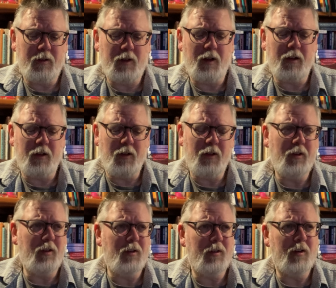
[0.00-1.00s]
shagging her
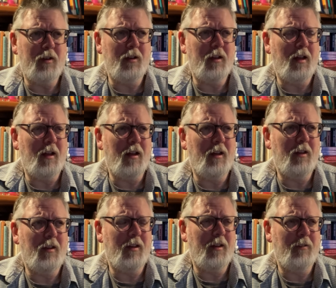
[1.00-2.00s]
usually,
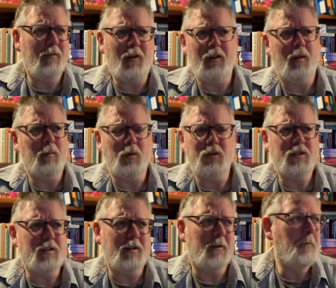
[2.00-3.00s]
and they fight the
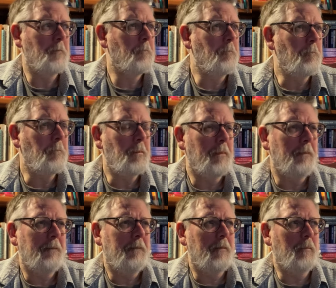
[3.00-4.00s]
monster.
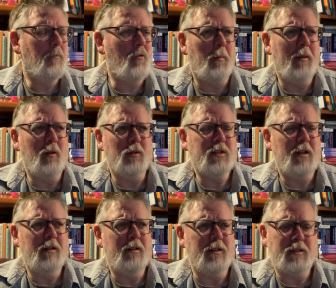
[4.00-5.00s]
Probably the old
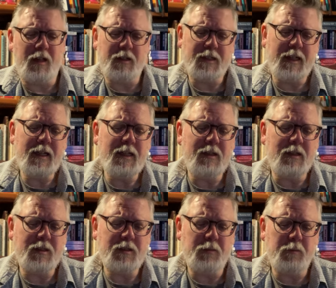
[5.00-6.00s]
scientist gets eaten
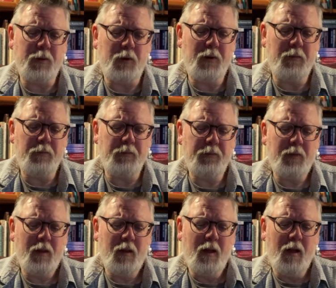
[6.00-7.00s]
at some point,
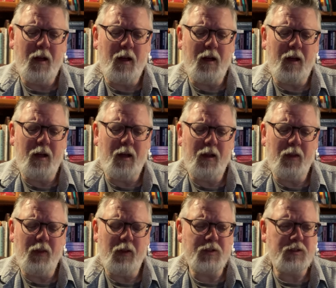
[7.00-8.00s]

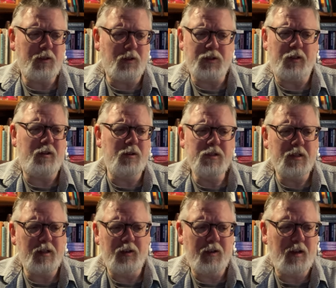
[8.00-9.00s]
and there's lots of
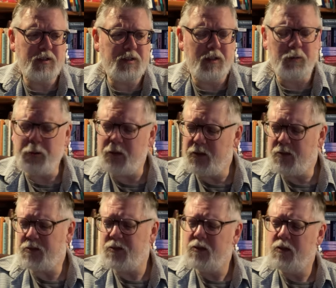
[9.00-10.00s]
shooting and chasing and
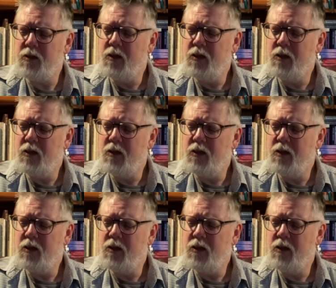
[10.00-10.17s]
police.